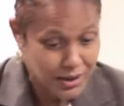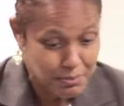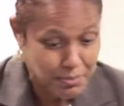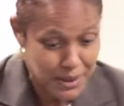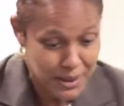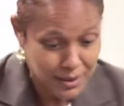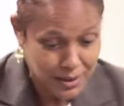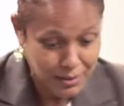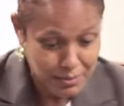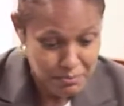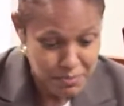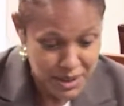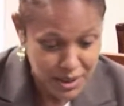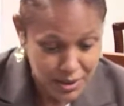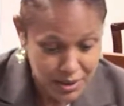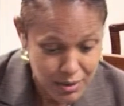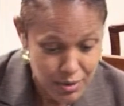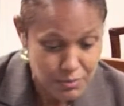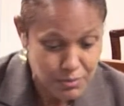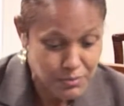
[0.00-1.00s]

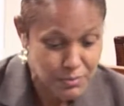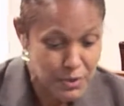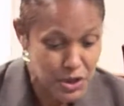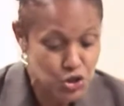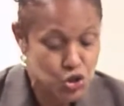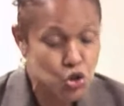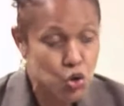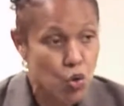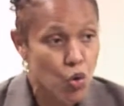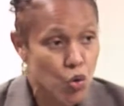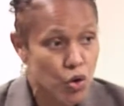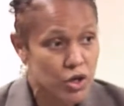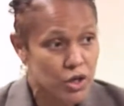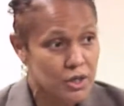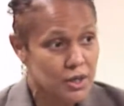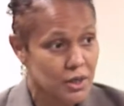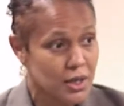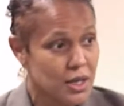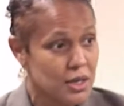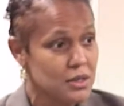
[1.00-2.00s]
being
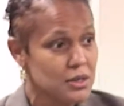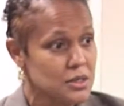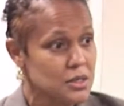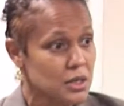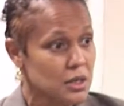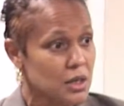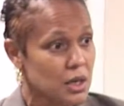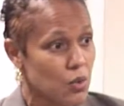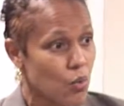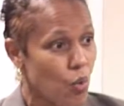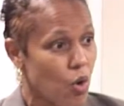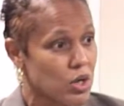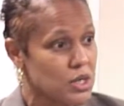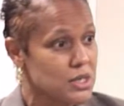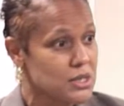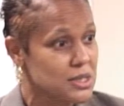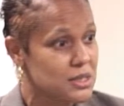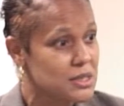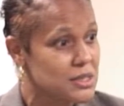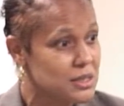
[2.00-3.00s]
matured into what
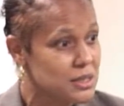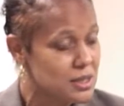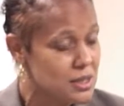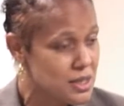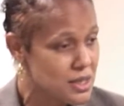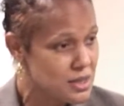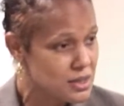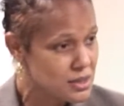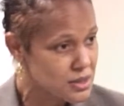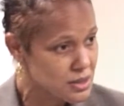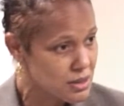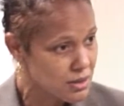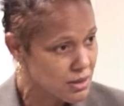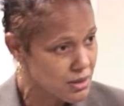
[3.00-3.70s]
it is today, sir.